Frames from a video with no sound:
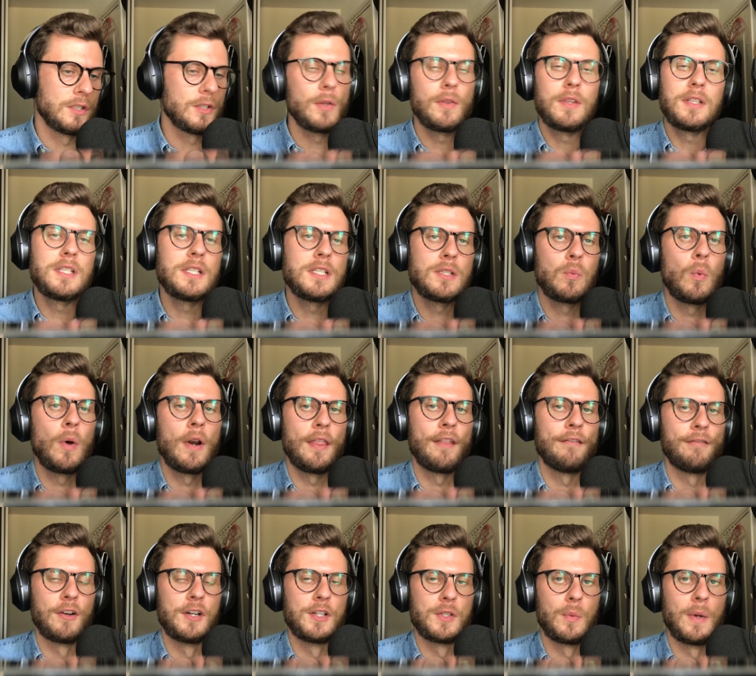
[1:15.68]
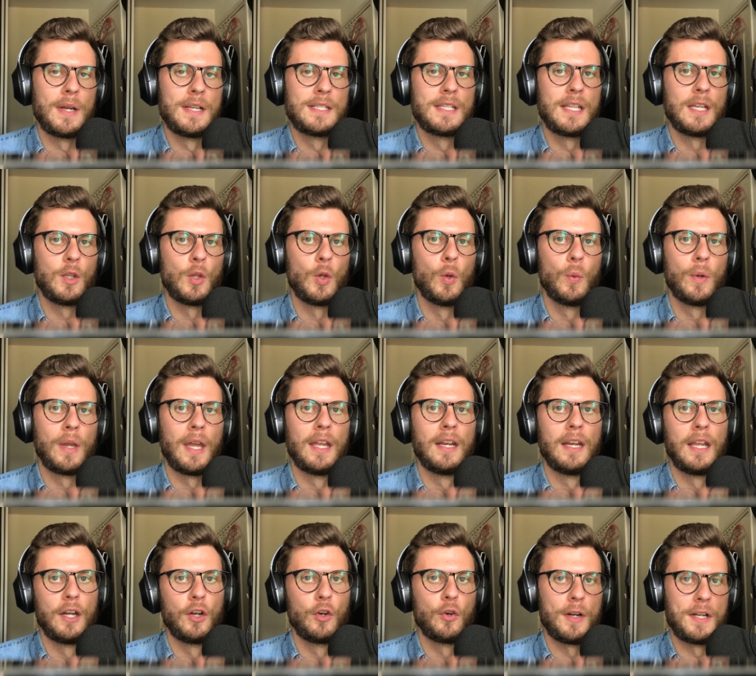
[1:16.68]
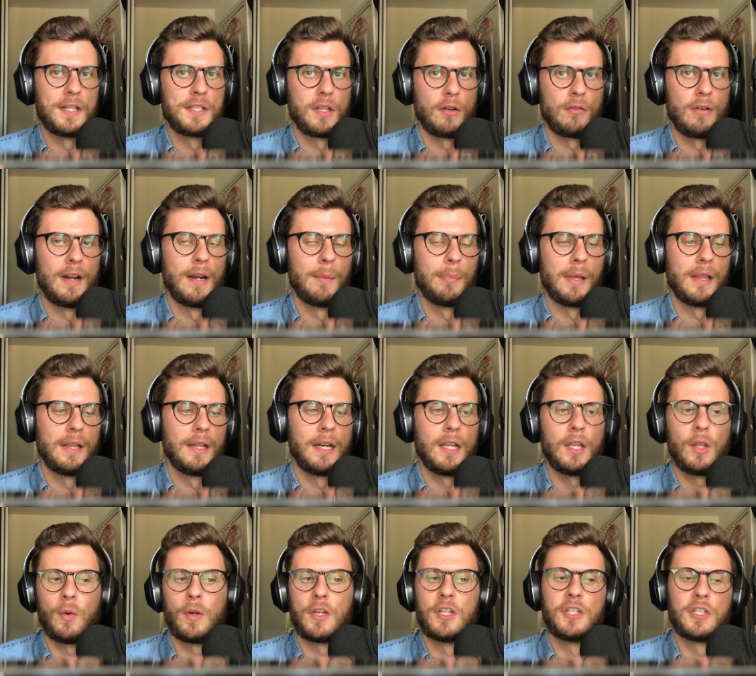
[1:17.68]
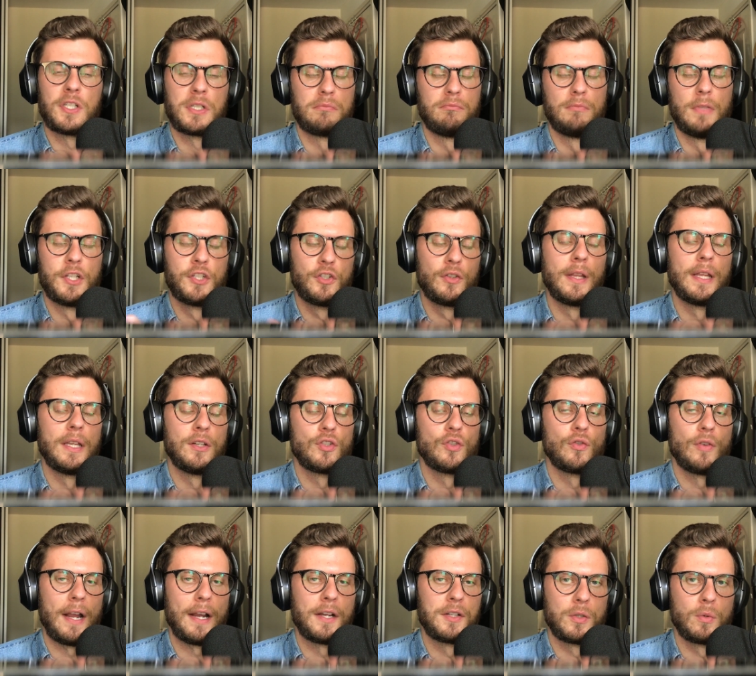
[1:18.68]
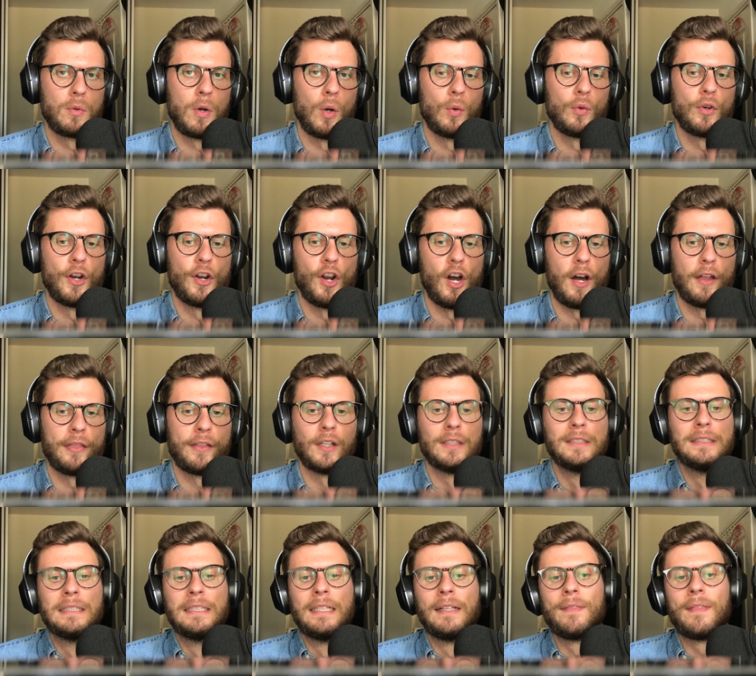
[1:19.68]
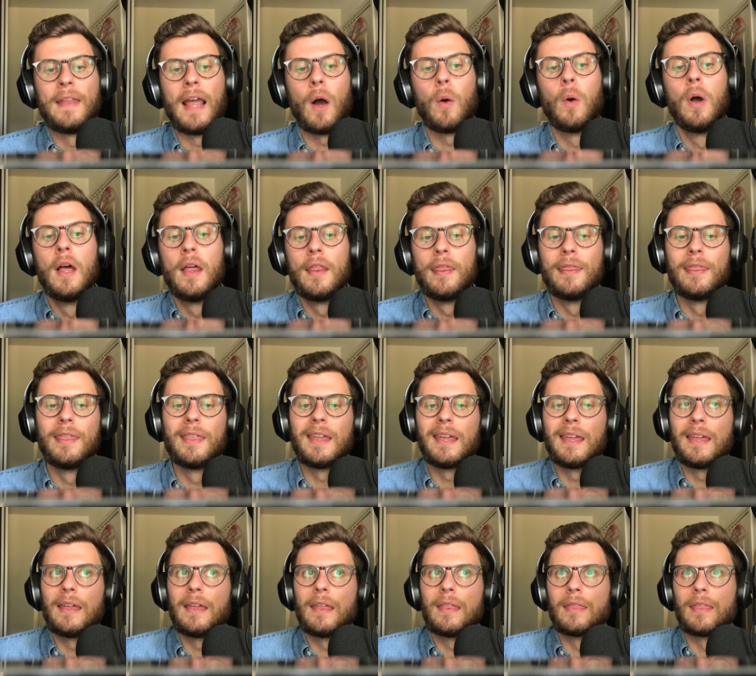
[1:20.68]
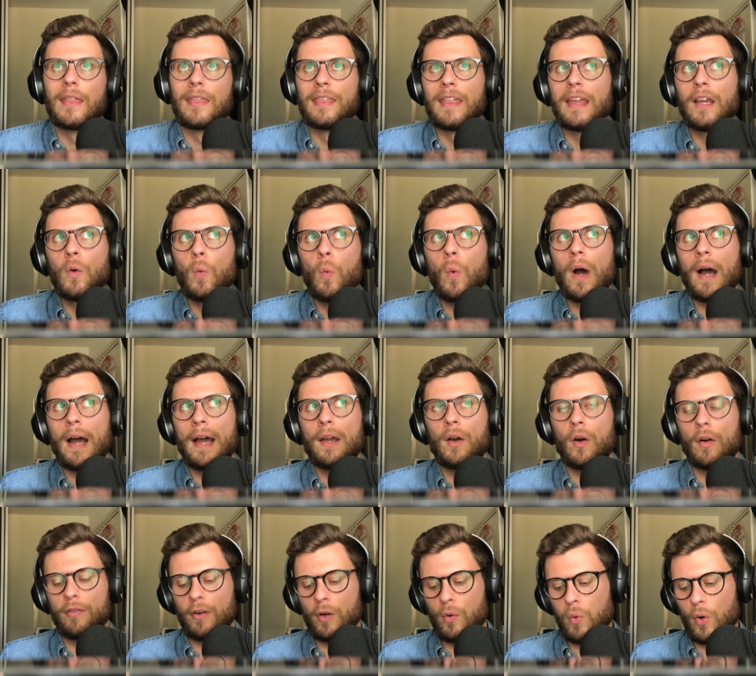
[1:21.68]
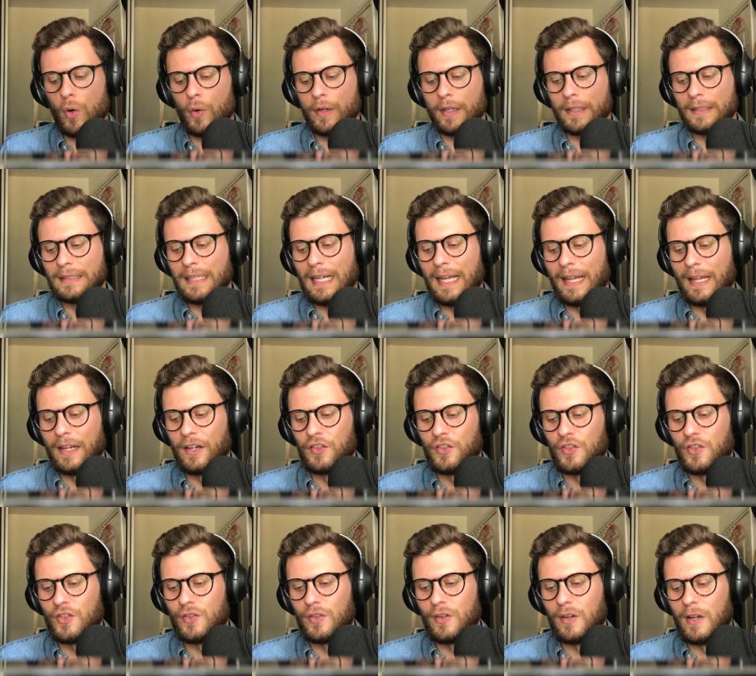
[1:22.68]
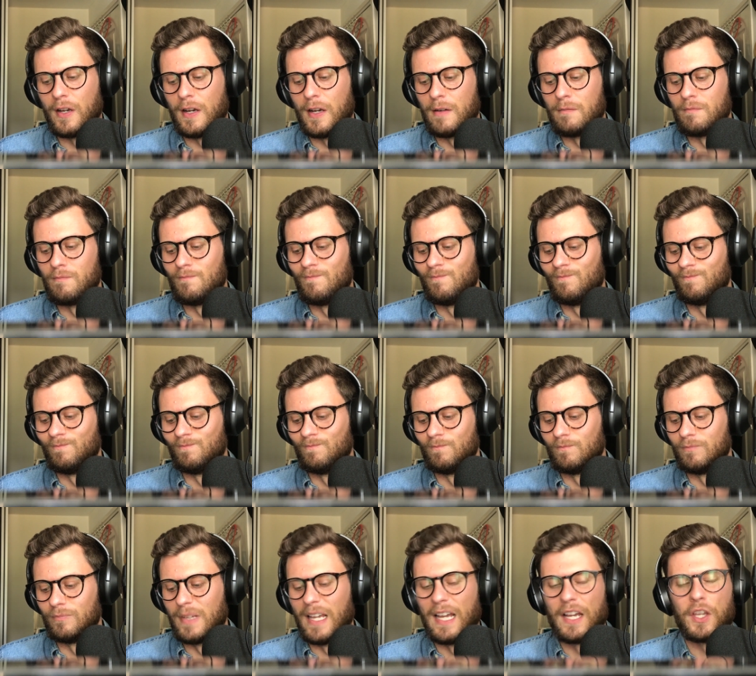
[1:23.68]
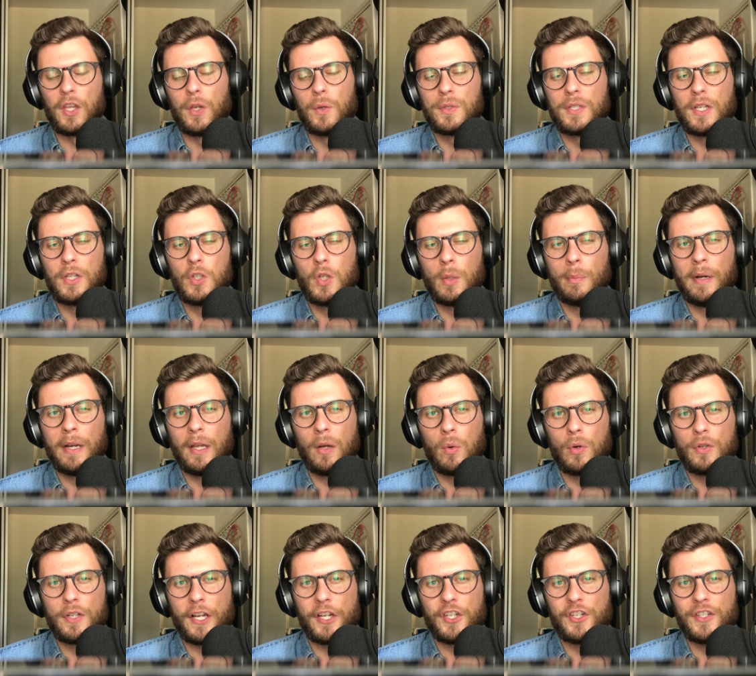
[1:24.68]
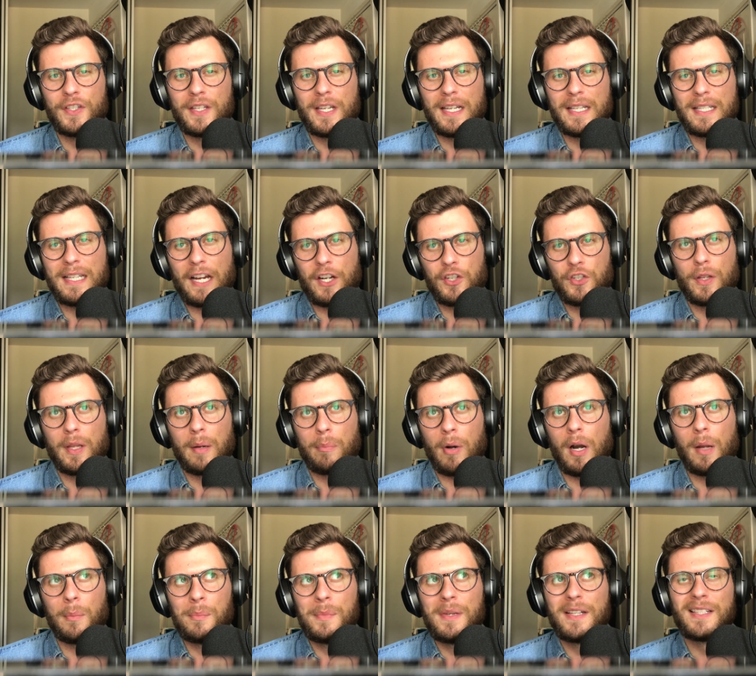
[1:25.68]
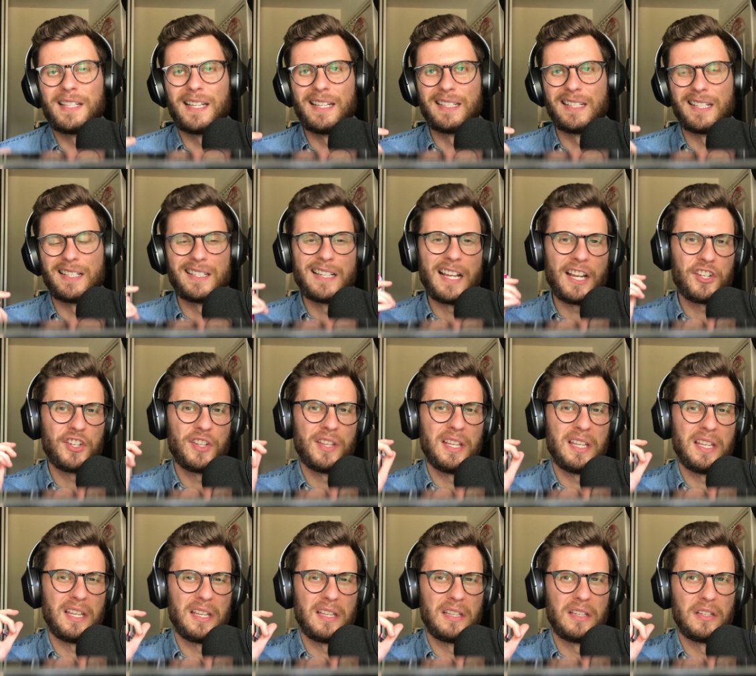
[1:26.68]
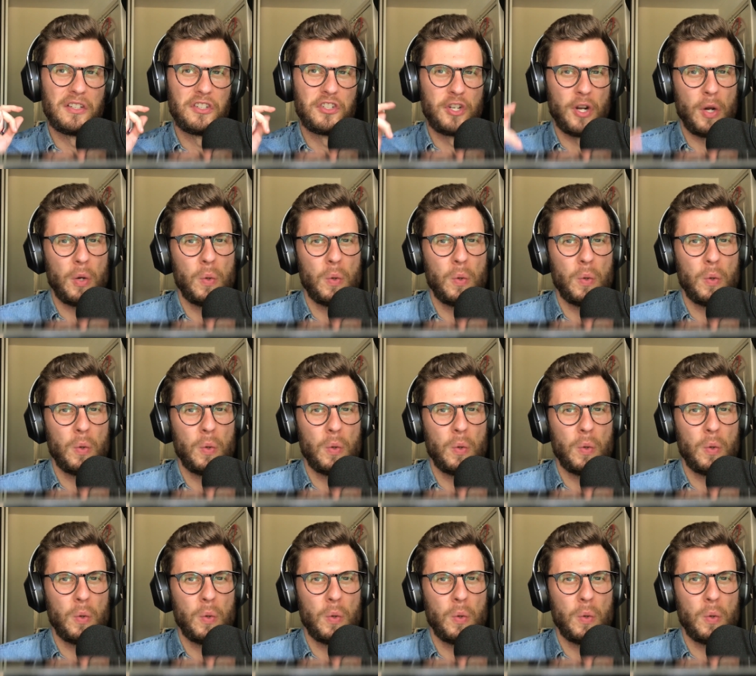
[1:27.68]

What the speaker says: is one of the first ways that you can increase the credibility. You can just literally direct quote an author. Now, the thing why overquoting and using too many quotations is actually a problem is it doesn't actually show